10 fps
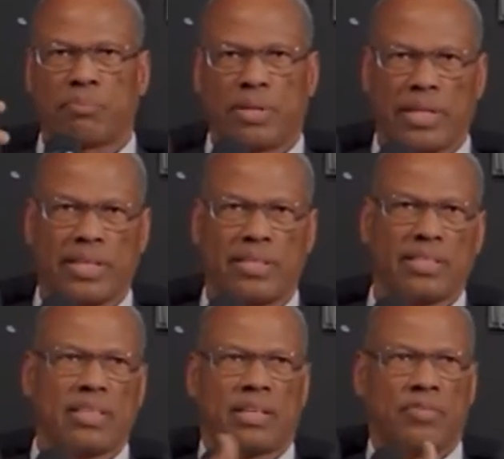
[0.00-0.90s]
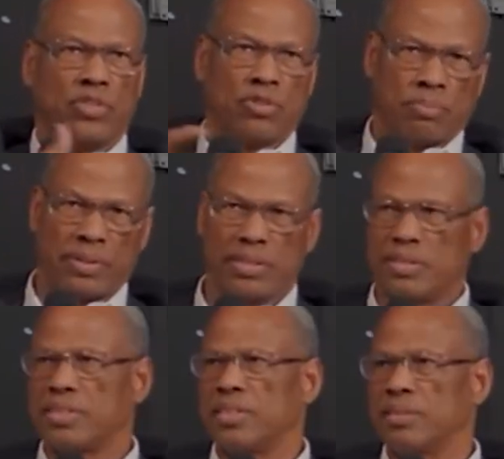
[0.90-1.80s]
play of European
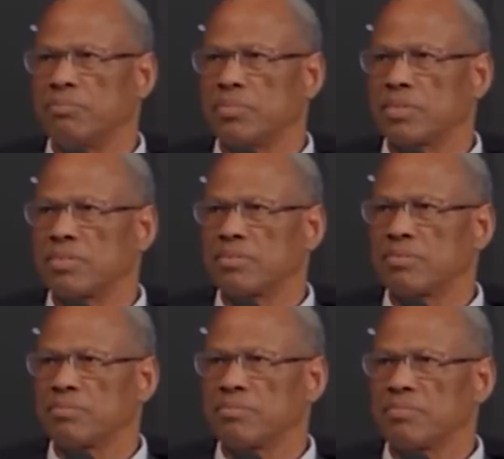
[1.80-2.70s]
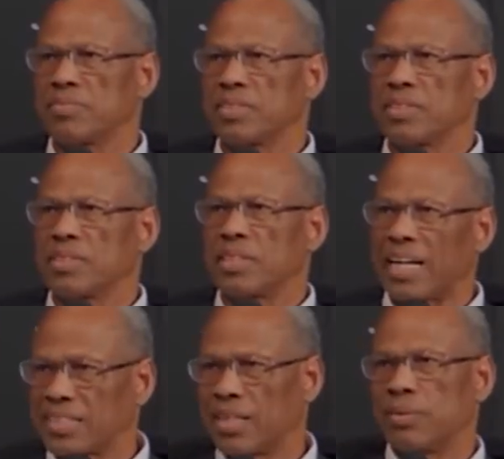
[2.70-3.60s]
teams.
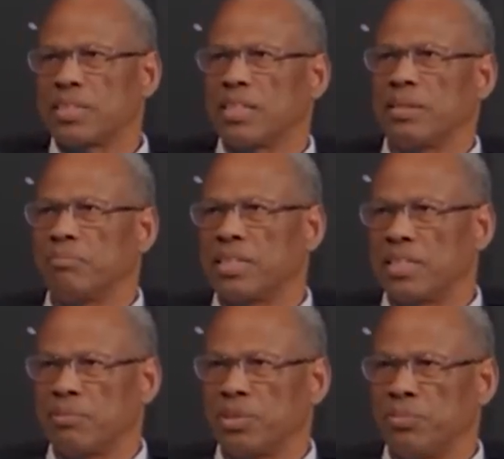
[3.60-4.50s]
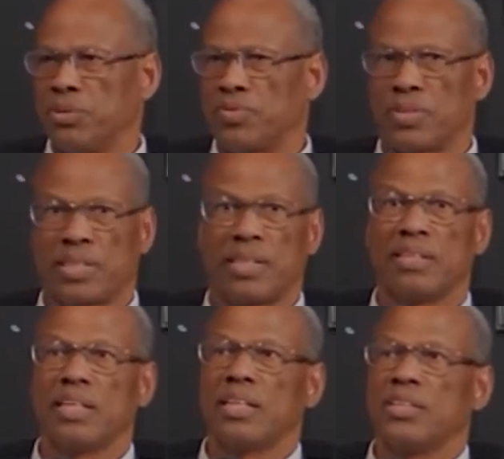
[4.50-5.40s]
That's how it came, became the beautiful game.
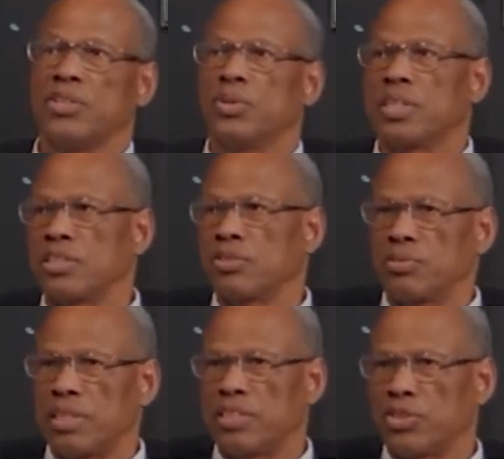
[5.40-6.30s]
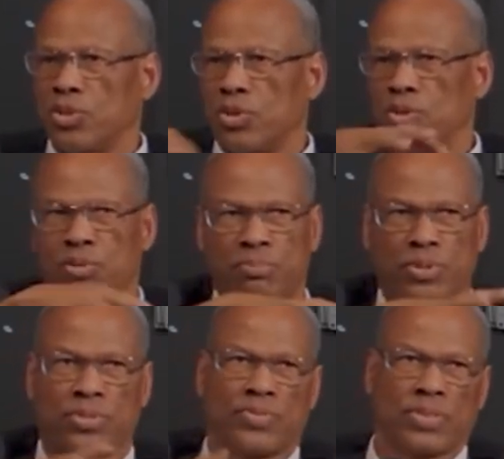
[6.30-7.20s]
You can create your own
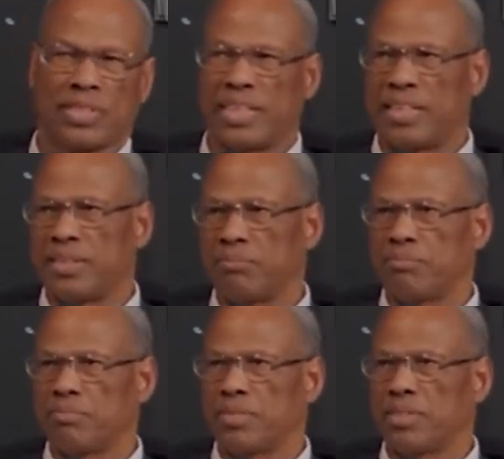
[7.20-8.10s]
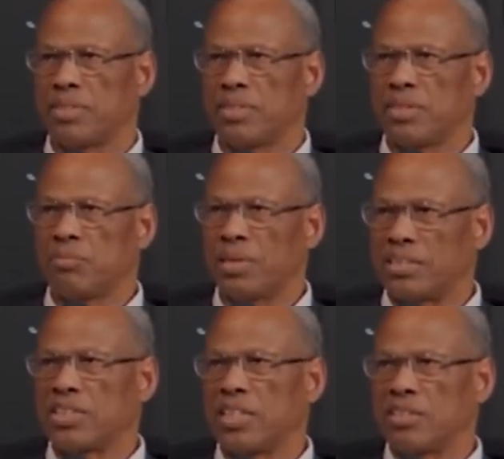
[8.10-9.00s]
beautiful game by
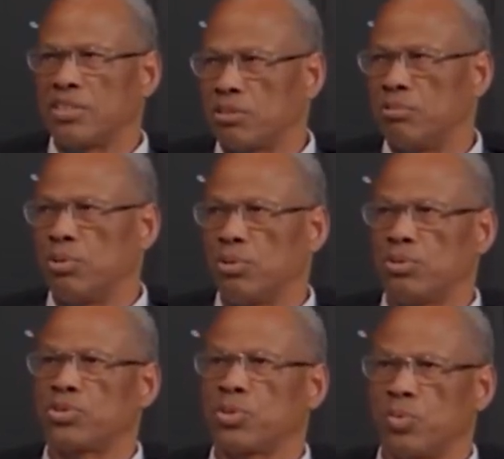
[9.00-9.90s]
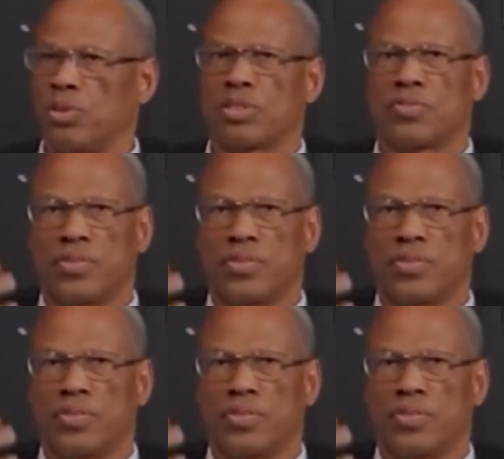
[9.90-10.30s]
changing the rules to work for